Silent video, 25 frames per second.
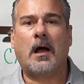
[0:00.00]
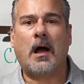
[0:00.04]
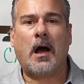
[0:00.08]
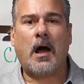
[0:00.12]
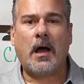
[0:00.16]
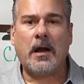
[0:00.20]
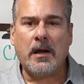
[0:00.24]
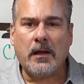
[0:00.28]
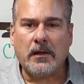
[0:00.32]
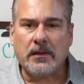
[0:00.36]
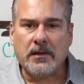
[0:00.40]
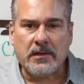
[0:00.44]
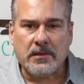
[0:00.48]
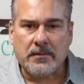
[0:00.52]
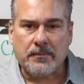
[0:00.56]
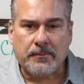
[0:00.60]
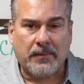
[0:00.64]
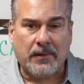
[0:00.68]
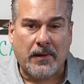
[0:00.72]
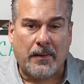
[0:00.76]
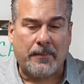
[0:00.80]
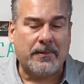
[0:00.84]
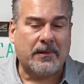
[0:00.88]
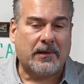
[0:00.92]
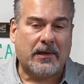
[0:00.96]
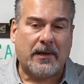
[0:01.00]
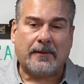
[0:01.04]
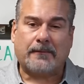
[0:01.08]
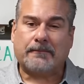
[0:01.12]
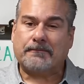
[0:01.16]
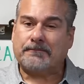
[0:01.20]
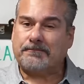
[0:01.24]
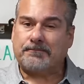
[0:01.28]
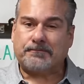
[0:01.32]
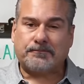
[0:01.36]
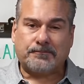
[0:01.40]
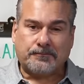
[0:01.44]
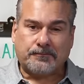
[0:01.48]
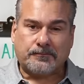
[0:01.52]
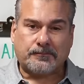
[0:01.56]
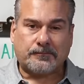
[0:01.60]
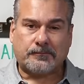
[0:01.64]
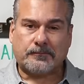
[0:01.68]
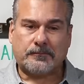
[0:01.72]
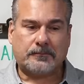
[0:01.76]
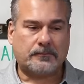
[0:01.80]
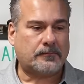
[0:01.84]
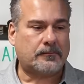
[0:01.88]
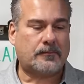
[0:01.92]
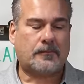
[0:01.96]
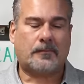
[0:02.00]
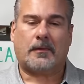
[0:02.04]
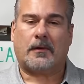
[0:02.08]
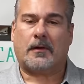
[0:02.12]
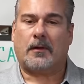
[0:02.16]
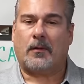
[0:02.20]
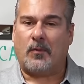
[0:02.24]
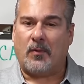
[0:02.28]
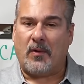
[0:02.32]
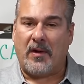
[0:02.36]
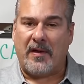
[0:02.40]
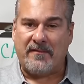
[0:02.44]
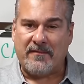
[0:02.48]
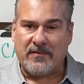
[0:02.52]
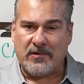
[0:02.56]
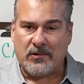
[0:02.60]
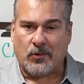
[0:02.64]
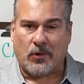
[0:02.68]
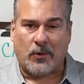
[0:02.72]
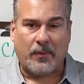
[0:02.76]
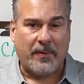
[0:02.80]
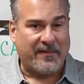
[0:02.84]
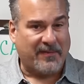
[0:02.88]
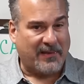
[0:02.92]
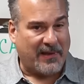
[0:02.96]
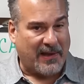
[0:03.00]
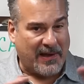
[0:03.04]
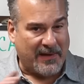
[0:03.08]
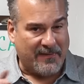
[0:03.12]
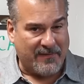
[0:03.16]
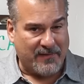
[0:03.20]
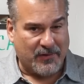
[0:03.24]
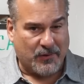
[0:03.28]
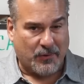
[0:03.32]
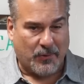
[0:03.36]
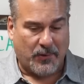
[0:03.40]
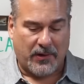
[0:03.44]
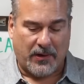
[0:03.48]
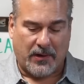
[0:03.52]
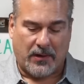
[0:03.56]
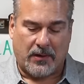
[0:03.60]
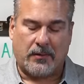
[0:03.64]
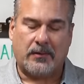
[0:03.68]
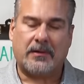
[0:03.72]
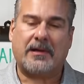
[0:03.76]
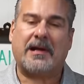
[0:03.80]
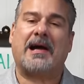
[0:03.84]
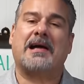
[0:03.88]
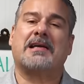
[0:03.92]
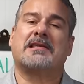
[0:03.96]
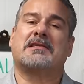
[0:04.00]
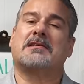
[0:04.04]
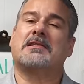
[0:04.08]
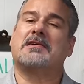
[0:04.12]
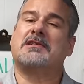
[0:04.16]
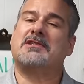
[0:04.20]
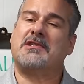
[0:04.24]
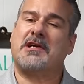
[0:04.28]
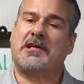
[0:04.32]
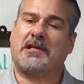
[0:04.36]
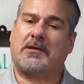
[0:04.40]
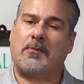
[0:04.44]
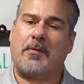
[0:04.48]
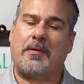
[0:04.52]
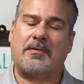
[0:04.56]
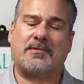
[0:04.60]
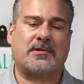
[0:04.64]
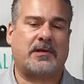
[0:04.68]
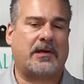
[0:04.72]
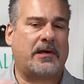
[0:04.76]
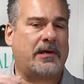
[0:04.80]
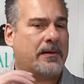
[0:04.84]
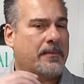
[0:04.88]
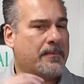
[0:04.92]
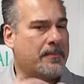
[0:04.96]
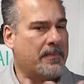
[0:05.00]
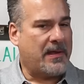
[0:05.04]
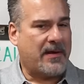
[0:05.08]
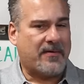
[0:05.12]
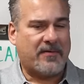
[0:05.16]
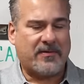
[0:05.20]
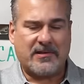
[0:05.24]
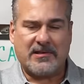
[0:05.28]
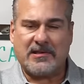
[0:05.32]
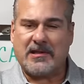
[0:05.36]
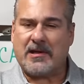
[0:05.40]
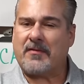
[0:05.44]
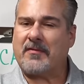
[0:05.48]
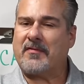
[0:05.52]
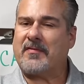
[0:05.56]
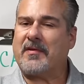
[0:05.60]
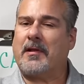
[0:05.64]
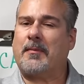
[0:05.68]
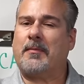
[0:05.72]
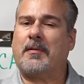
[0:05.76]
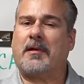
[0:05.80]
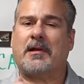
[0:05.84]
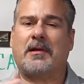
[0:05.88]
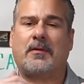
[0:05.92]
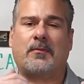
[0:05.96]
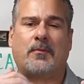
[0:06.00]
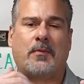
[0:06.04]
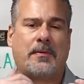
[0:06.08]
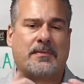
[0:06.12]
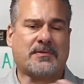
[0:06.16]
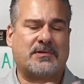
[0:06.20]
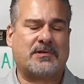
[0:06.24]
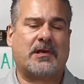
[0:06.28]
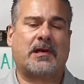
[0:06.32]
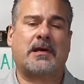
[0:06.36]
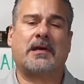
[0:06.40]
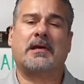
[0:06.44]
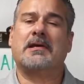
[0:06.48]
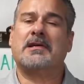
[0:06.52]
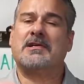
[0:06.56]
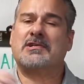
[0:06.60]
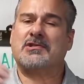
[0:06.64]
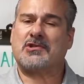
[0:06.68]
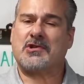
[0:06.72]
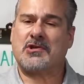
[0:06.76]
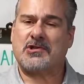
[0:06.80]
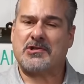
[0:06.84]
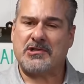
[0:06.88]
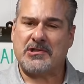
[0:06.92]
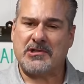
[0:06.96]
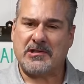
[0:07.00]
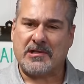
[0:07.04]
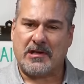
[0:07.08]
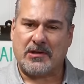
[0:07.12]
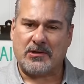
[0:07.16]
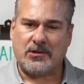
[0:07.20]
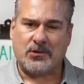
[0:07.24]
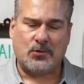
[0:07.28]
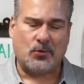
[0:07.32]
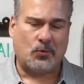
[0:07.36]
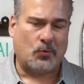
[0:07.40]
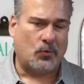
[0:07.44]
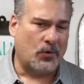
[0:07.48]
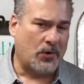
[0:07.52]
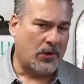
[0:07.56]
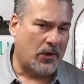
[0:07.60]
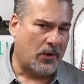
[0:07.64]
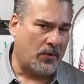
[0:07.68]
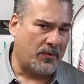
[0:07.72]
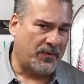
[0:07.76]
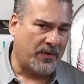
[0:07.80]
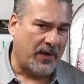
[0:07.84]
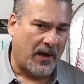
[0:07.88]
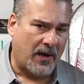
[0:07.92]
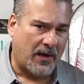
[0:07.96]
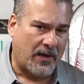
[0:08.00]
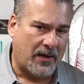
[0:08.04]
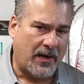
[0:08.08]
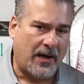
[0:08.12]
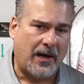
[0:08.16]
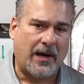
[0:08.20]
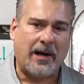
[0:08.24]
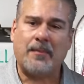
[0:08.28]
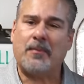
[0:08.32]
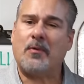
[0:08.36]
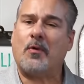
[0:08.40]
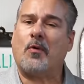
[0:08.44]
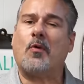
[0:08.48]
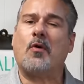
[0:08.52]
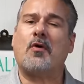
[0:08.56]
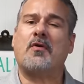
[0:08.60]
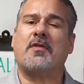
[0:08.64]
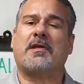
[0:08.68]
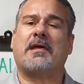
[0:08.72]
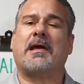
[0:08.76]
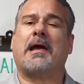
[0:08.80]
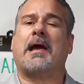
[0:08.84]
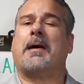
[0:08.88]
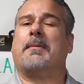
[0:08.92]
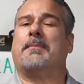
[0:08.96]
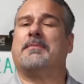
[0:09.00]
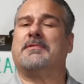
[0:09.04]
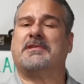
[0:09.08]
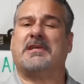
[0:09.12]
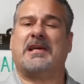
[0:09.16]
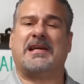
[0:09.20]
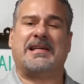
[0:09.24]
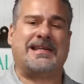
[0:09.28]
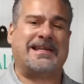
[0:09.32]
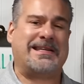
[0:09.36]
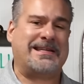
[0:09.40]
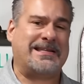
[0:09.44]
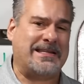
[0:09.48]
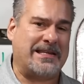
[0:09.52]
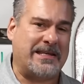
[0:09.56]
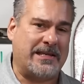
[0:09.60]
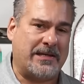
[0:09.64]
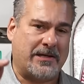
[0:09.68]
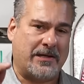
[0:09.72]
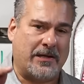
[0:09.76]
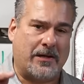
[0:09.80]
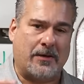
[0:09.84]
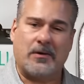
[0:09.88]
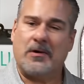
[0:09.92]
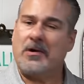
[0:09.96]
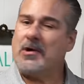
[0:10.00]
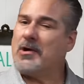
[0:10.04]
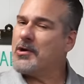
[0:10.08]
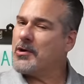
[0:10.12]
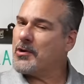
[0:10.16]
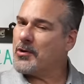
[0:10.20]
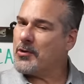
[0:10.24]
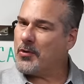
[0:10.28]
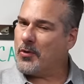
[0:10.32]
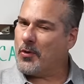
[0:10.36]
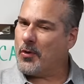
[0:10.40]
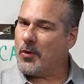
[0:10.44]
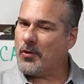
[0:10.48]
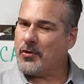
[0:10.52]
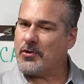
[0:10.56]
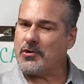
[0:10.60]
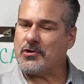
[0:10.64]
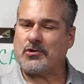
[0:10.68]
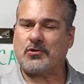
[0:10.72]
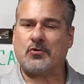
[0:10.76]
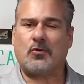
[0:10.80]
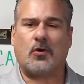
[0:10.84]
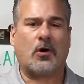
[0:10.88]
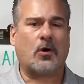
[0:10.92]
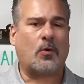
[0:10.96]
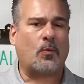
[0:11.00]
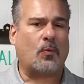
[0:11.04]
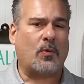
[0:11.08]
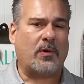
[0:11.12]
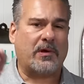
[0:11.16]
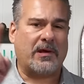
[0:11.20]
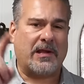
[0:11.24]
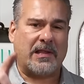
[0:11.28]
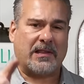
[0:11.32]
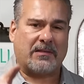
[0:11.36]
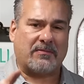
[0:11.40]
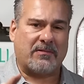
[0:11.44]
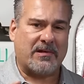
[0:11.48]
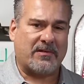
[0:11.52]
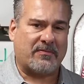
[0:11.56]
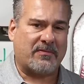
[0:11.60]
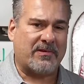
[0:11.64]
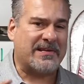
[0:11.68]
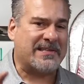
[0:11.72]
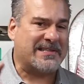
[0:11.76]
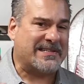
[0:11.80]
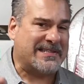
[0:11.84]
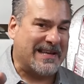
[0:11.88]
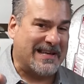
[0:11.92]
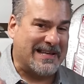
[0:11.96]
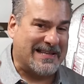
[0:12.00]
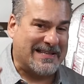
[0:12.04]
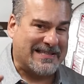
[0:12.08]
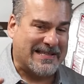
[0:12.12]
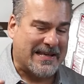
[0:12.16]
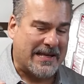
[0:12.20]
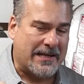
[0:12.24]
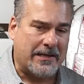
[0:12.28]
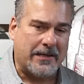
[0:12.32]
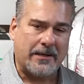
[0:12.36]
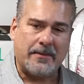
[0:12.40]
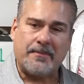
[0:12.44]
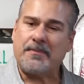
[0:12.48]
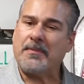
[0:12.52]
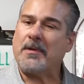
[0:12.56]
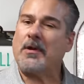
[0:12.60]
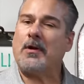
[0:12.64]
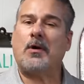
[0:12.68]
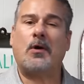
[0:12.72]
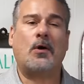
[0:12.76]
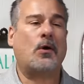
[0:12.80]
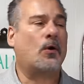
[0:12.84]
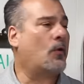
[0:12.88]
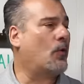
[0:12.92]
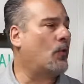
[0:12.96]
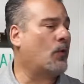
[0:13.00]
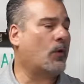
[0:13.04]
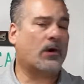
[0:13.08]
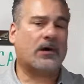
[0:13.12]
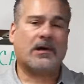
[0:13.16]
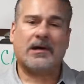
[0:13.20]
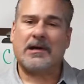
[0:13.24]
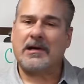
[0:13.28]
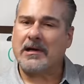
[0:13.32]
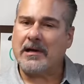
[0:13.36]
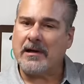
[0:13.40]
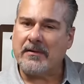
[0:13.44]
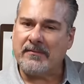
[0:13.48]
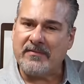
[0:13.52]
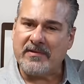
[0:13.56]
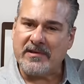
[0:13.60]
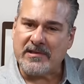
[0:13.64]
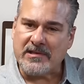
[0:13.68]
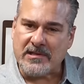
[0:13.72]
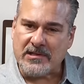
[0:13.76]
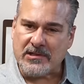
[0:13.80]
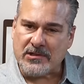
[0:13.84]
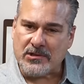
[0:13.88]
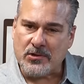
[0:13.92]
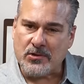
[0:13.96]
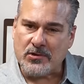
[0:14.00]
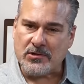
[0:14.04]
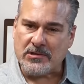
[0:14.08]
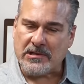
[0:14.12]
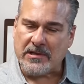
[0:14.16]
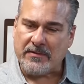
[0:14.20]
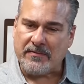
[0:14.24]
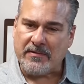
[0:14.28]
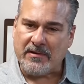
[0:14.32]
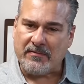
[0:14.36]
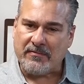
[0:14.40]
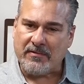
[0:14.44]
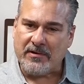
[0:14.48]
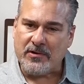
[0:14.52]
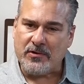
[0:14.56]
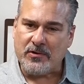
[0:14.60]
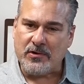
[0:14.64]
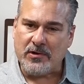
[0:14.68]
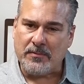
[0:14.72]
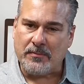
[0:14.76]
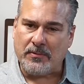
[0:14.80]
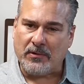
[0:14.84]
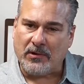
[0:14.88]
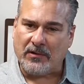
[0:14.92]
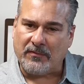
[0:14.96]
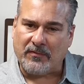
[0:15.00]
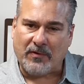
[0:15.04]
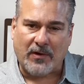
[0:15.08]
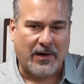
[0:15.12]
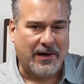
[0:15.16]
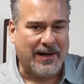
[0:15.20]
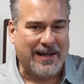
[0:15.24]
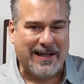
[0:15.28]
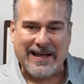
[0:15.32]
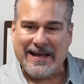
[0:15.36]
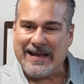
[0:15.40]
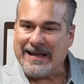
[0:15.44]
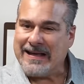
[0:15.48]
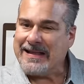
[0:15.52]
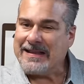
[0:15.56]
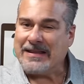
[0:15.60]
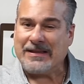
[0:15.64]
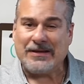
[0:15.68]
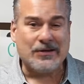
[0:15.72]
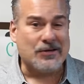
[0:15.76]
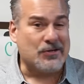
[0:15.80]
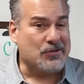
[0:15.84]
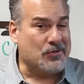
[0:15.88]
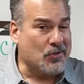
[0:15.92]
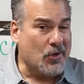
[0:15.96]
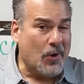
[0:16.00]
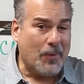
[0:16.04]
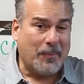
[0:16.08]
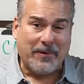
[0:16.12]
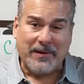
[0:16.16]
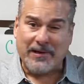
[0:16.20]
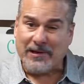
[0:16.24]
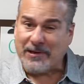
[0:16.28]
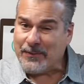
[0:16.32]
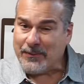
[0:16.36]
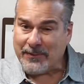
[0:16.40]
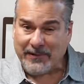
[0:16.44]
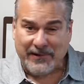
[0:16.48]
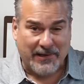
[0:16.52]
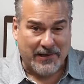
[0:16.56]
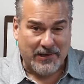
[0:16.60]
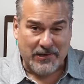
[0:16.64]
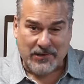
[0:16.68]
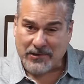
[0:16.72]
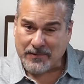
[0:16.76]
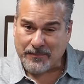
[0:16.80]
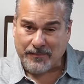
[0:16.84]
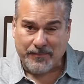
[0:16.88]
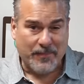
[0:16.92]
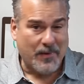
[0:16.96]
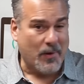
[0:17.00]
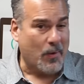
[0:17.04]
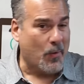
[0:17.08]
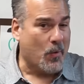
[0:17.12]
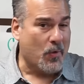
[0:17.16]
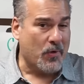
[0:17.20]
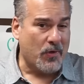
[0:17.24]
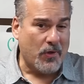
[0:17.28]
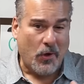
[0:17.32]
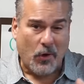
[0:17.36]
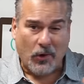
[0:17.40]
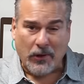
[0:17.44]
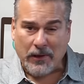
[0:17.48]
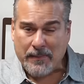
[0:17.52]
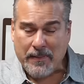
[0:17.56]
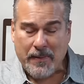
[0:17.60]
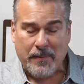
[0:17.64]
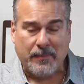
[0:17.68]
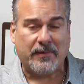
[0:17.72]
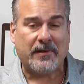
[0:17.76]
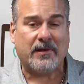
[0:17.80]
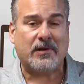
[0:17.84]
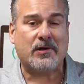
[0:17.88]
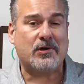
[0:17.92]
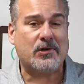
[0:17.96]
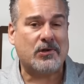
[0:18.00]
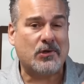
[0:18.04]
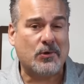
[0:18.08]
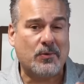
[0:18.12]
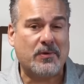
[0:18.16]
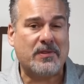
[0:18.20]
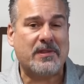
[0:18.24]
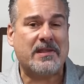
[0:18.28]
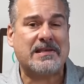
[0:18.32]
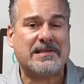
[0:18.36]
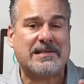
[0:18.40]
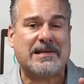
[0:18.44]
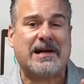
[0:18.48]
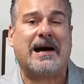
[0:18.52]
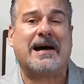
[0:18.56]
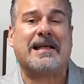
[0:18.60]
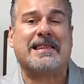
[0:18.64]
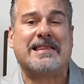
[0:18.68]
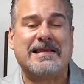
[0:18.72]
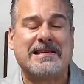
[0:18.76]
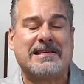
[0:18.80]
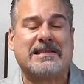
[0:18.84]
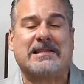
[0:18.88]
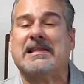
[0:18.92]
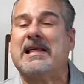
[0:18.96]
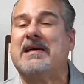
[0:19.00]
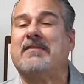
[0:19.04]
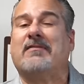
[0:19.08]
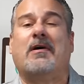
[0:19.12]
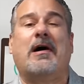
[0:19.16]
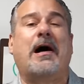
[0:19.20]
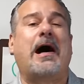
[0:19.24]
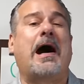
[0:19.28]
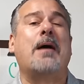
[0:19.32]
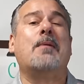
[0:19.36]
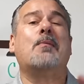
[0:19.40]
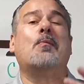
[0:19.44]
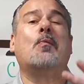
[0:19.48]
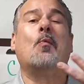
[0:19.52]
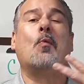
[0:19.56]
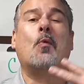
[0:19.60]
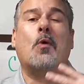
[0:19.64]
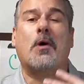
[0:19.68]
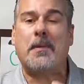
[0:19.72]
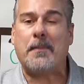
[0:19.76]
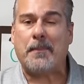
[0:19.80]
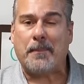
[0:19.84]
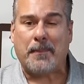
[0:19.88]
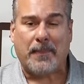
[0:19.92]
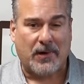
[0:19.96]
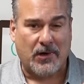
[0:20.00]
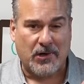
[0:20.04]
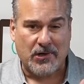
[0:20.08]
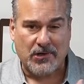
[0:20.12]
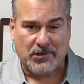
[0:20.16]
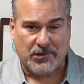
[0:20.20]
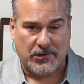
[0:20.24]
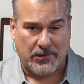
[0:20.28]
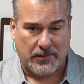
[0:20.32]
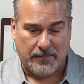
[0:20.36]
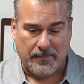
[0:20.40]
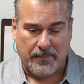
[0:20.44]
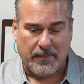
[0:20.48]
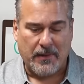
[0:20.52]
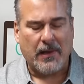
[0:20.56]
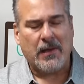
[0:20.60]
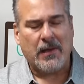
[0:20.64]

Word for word: I know this, but I mean, like, inventory. We have a lot of inventory here. Guys, check the website. Everything's available on our website, JerseyDiscountToolCo.com or the app, JDTCO. Call the store, 1833 J Send It, or come visit us, 273 Union Boulevard. There's nobody doing this. We're the only people that are doing this on this level. I'm one person.